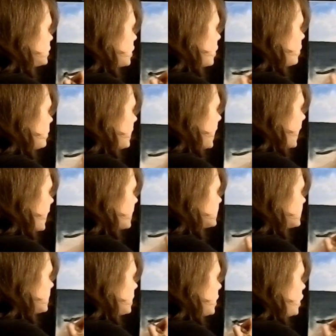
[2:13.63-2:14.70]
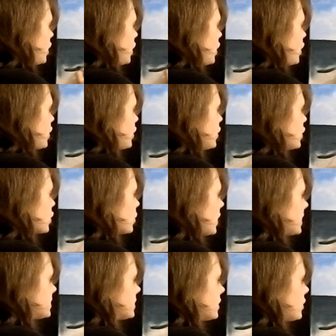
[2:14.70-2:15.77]
known as the
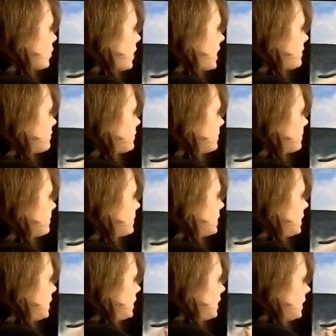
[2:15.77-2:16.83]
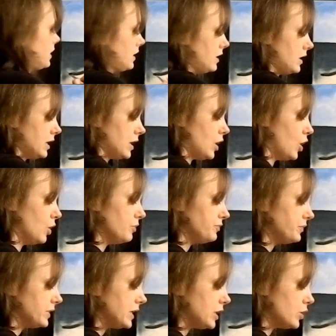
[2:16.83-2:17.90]
crest of the wave. And
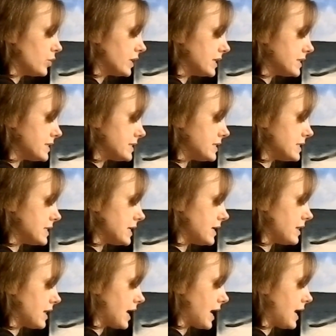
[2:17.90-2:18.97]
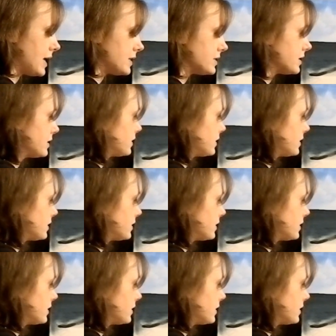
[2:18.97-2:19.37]
hopefully you can see that.